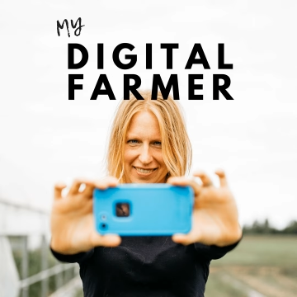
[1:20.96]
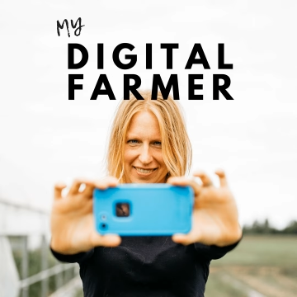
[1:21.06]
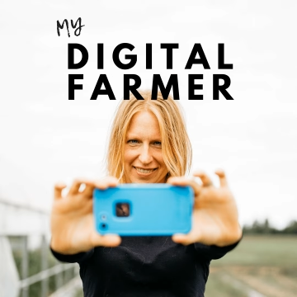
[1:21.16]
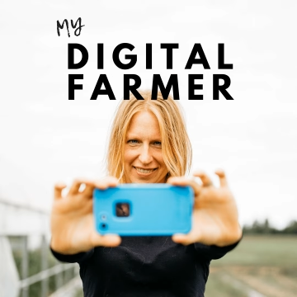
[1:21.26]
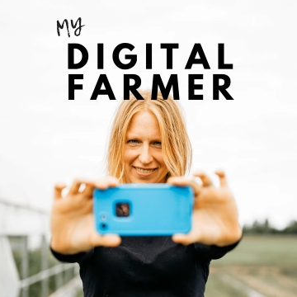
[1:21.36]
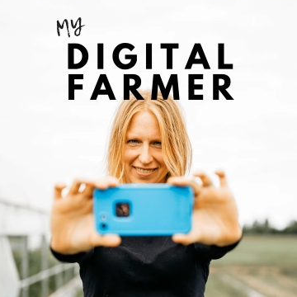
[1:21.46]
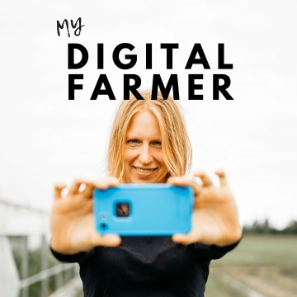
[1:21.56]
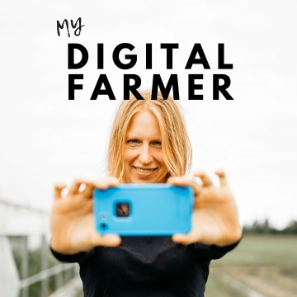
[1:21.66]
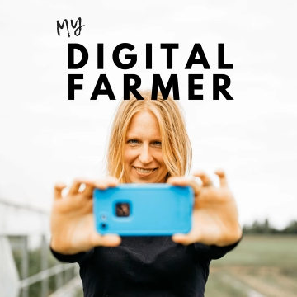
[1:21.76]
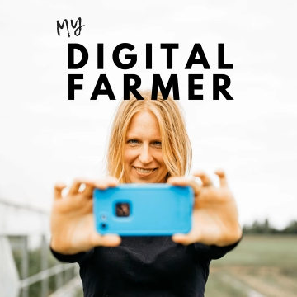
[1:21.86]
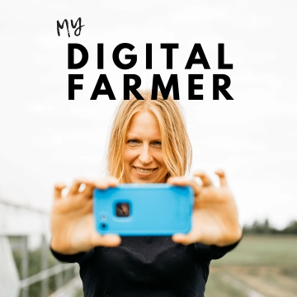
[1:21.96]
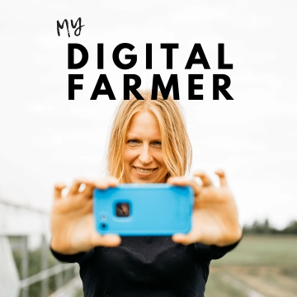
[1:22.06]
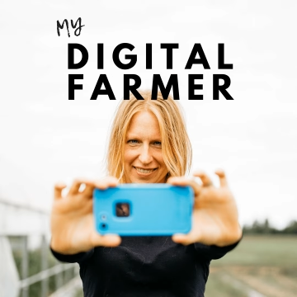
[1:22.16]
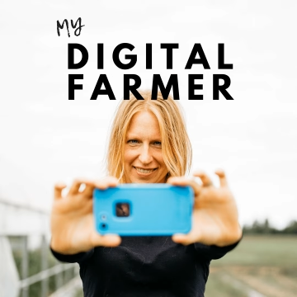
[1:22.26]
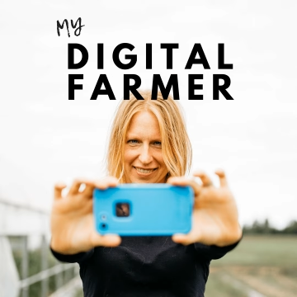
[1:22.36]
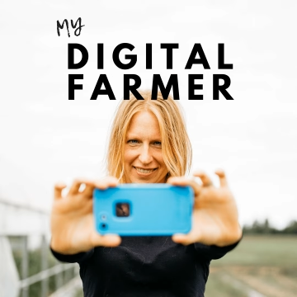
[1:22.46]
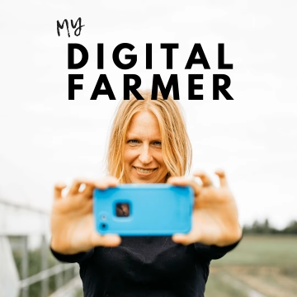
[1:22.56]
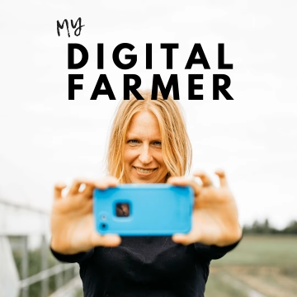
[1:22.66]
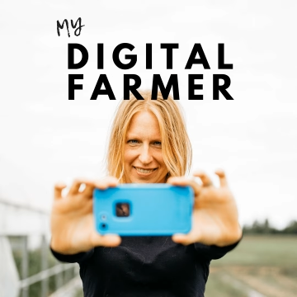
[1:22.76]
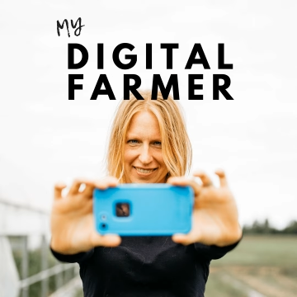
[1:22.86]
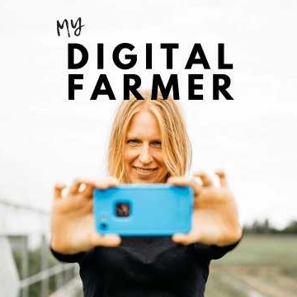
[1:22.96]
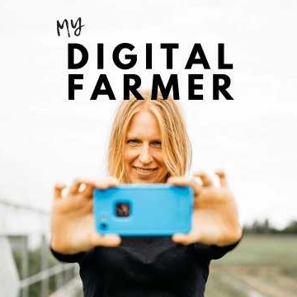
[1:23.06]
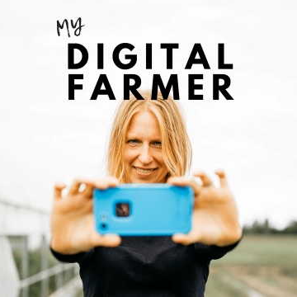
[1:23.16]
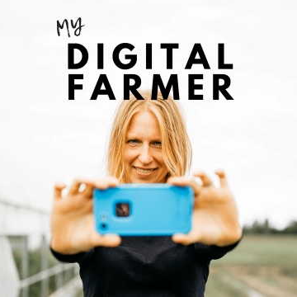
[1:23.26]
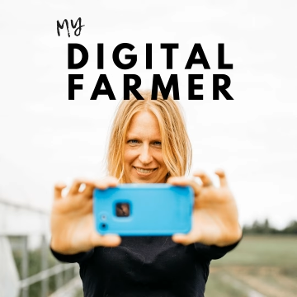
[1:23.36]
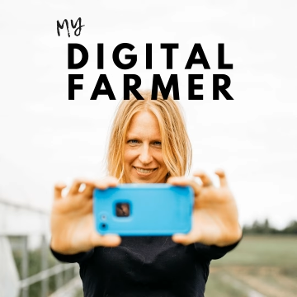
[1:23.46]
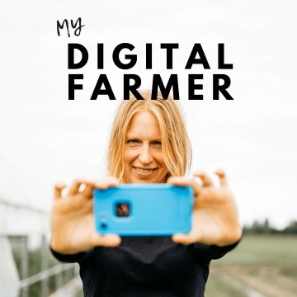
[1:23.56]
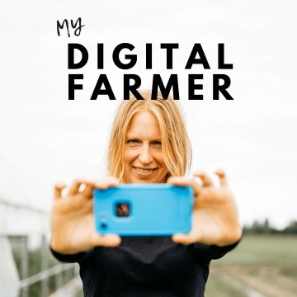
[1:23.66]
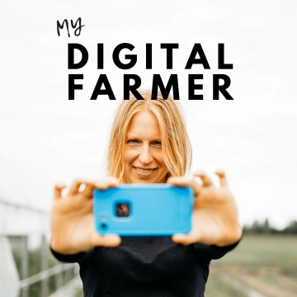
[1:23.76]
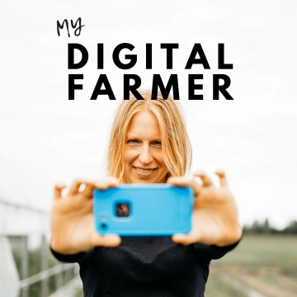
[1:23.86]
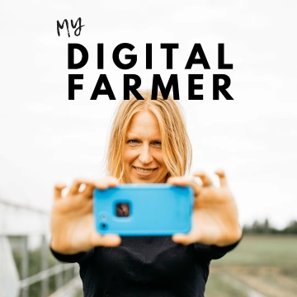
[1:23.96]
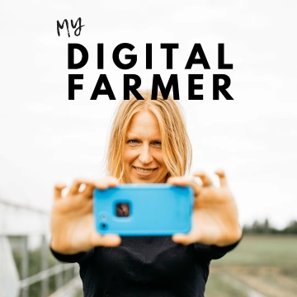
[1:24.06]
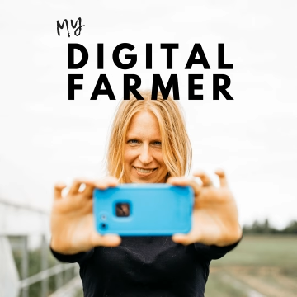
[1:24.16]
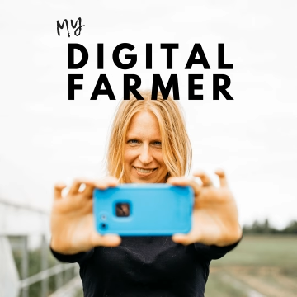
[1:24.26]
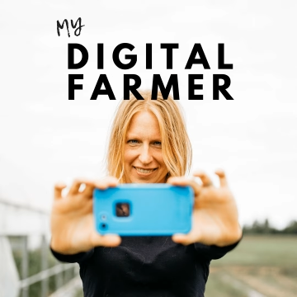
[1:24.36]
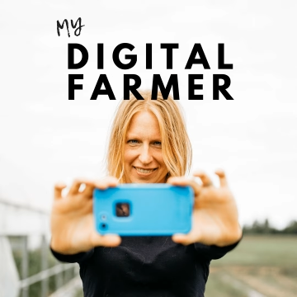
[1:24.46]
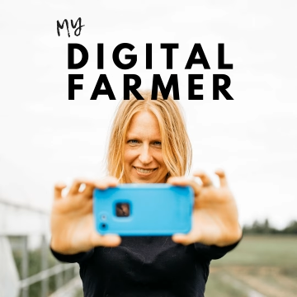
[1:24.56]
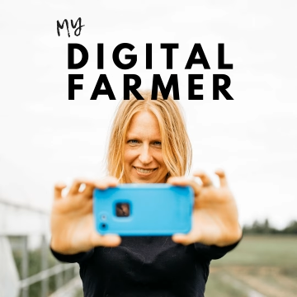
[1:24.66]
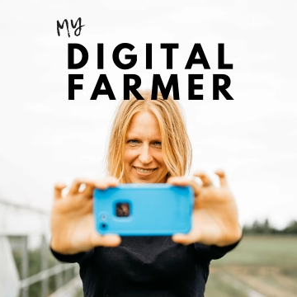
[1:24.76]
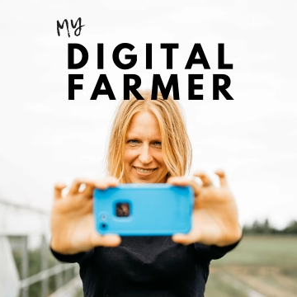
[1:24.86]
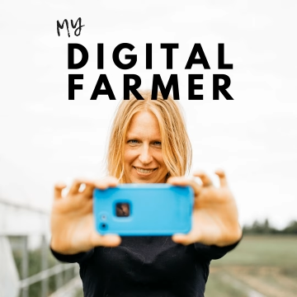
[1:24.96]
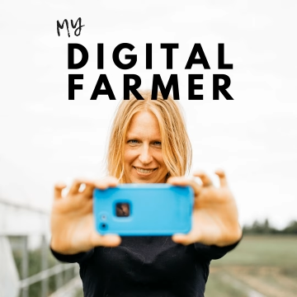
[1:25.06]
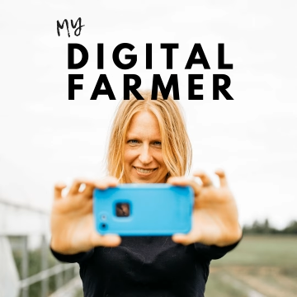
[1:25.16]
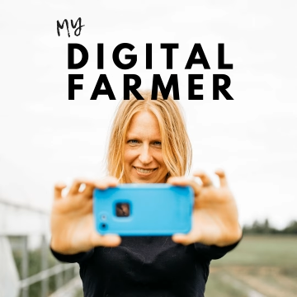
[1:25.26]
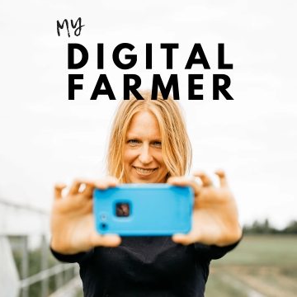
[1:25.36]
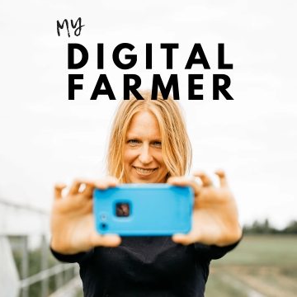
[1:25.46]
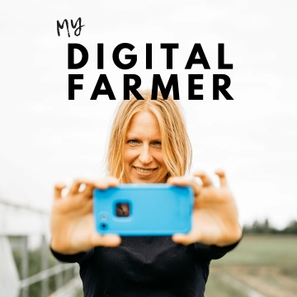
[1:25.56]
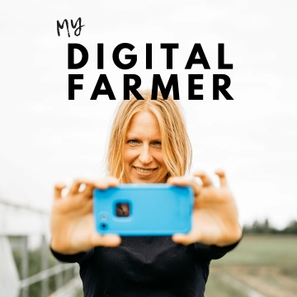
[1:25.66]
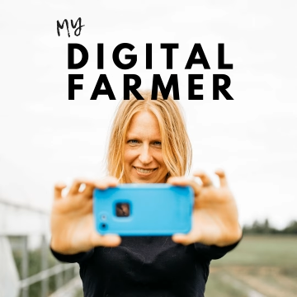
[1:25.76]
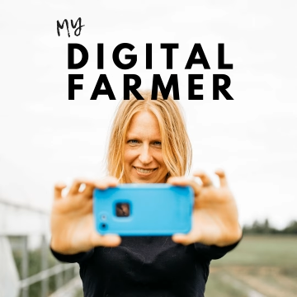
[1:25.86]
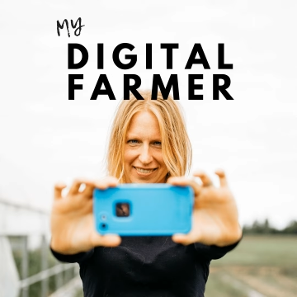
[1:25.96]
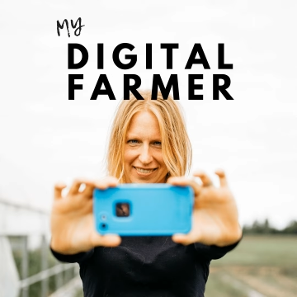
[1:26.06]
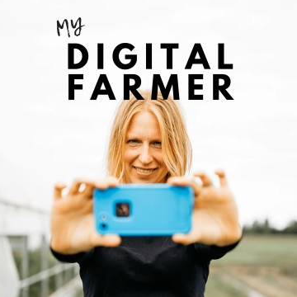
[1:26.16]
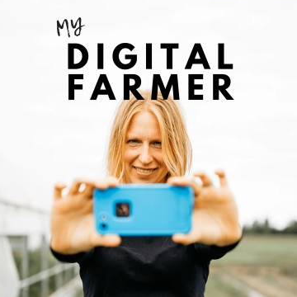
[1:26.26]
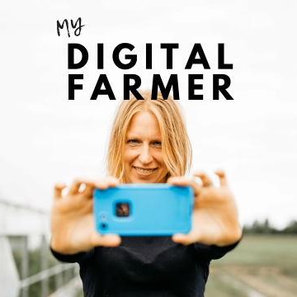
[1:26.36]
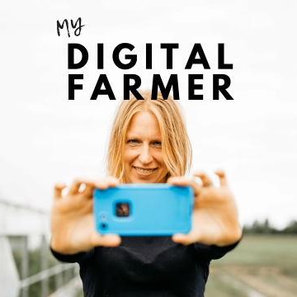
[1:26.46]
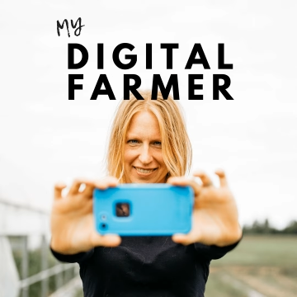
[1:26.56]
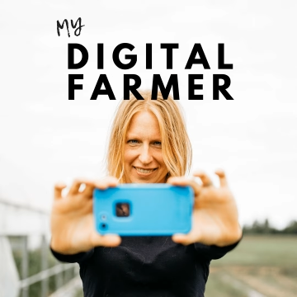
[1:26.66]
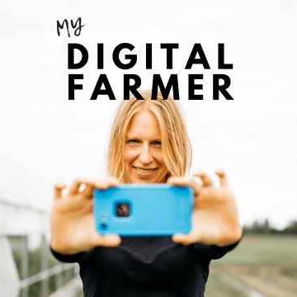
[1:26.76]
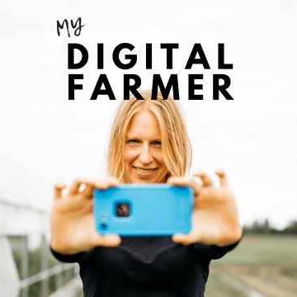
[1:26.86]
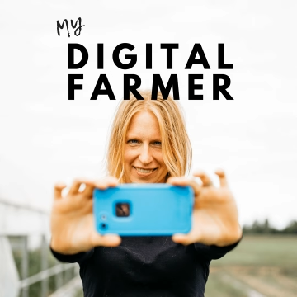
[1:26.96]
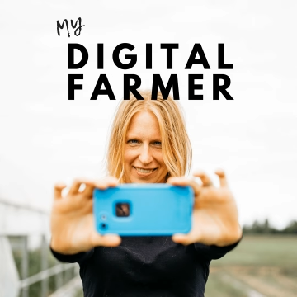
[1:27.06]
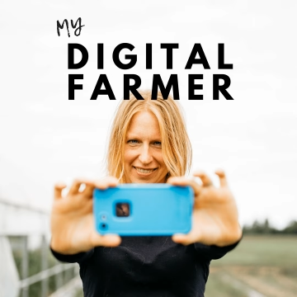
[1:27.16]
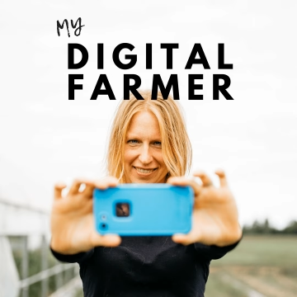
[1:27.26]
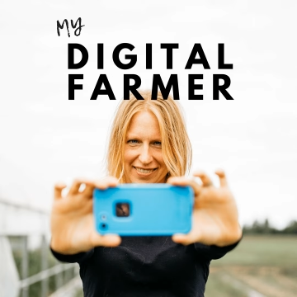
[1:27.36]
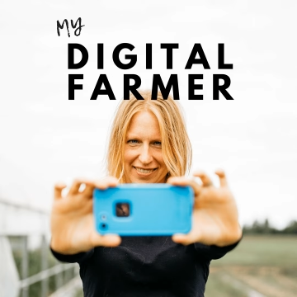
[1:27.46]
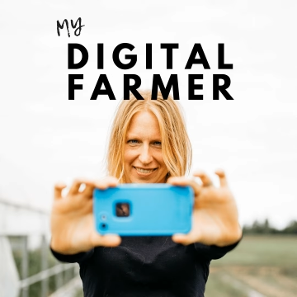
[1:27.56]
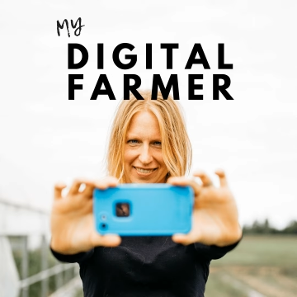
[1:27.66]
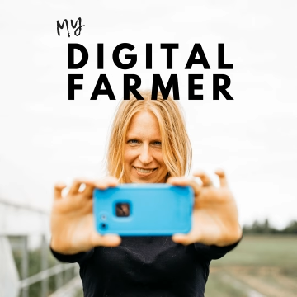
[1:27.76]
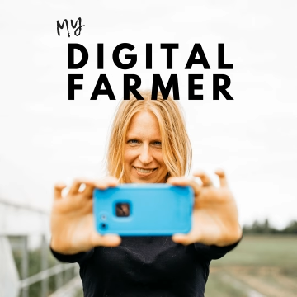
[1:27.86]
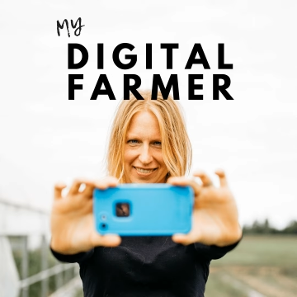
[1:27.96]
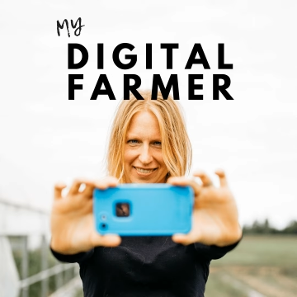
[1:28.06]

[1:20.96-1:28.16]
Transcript: The face doesn't move, so there is nothing to read.